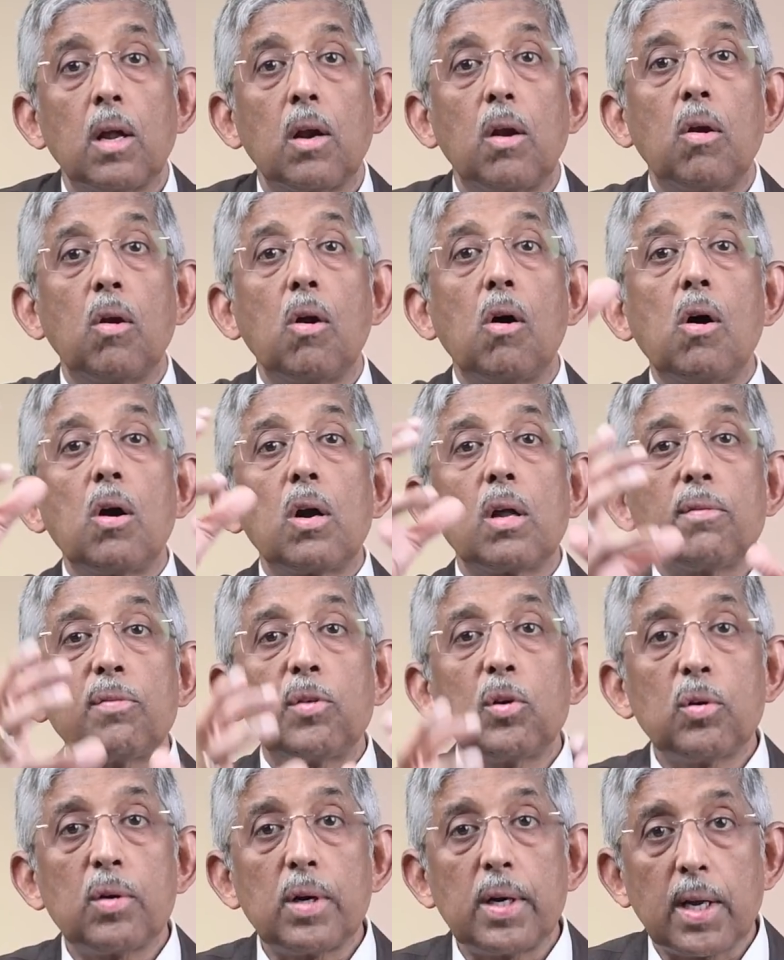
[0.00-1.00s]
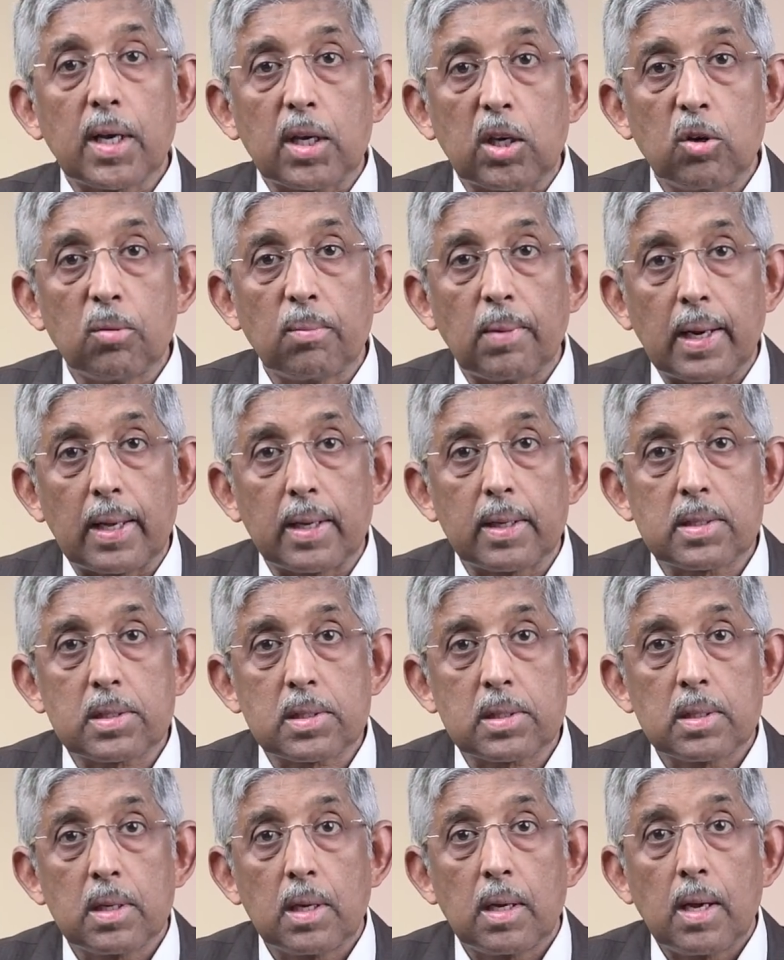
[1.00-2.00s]
Lot of urine
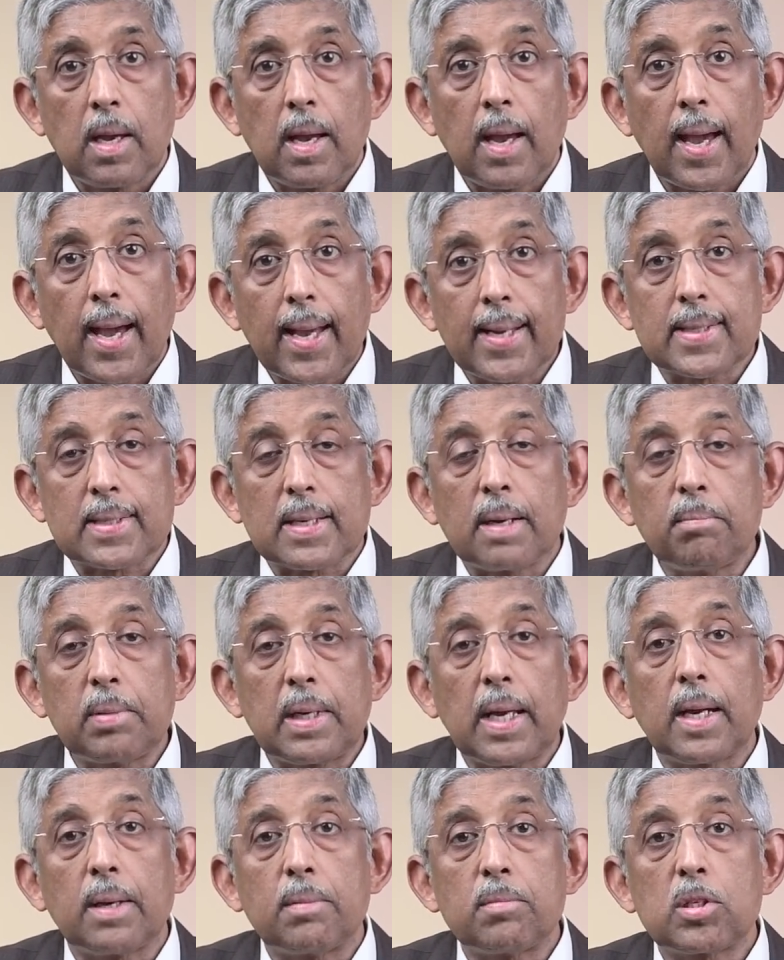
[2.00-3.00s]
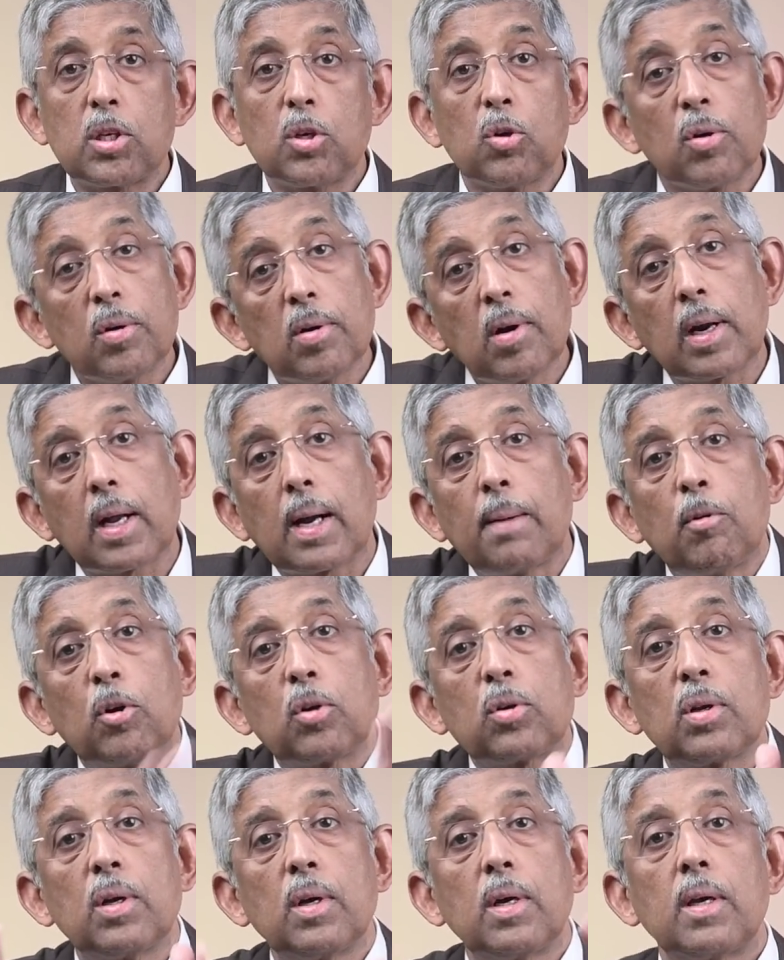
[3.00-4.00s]
accumulates, and sometimes the urine will come
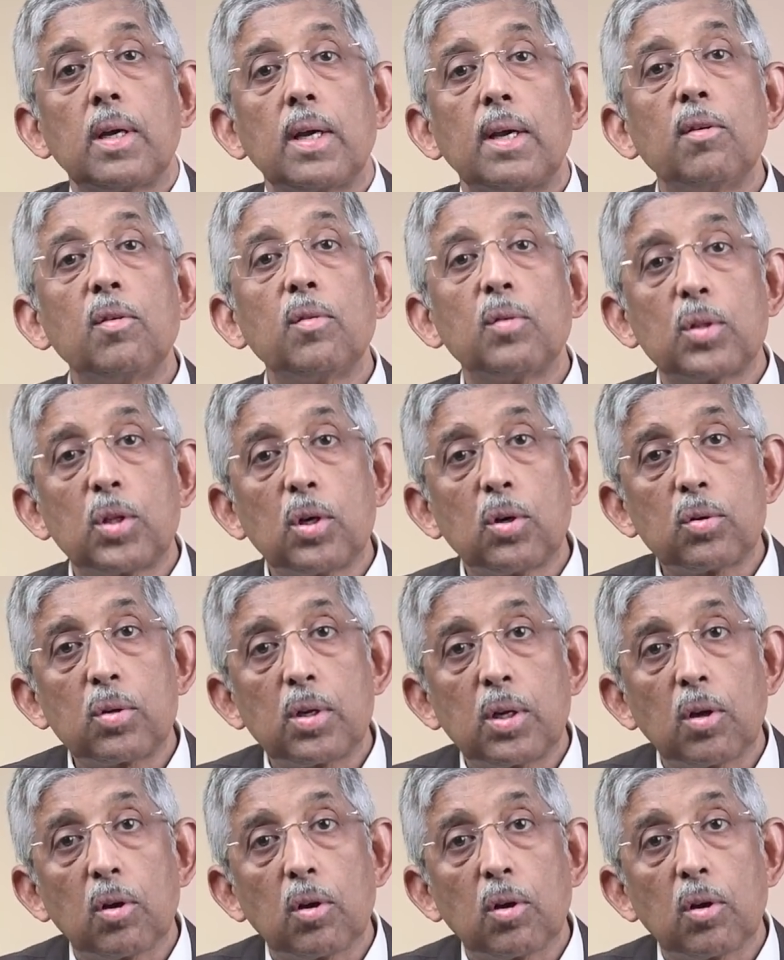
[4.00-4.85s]
out even without